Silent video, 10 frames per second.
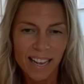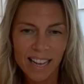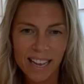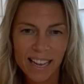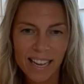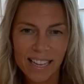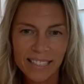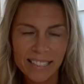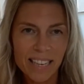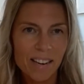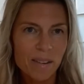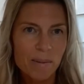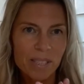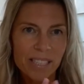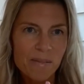And
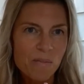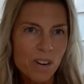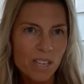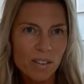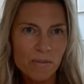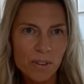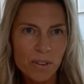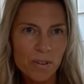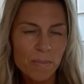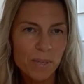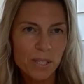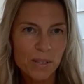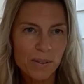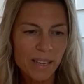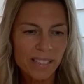everybody's in one group,
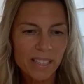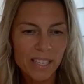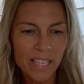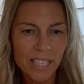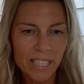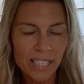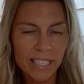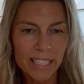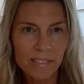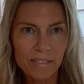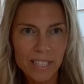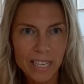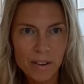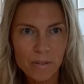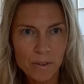so there's a lovely
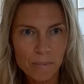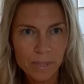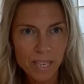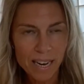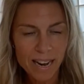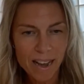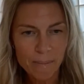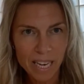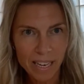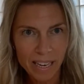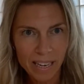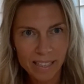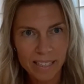group dynamic,